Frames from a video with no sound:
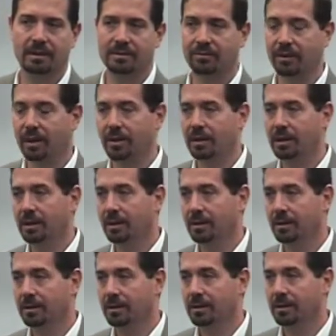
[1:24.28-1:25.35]
It's very
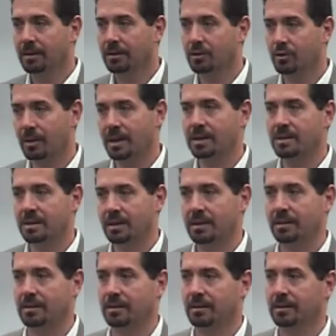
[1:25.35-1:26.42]

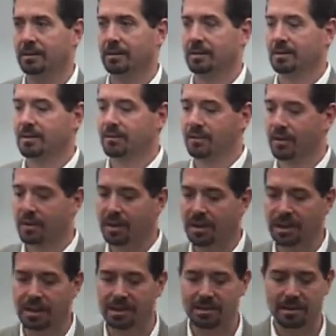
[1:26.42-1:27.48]
transient. It's very
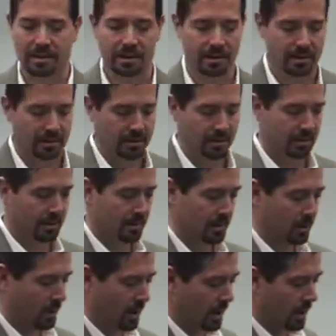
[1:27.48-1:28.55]
easy
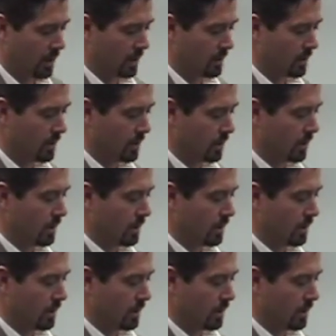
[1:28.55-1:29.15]
to change.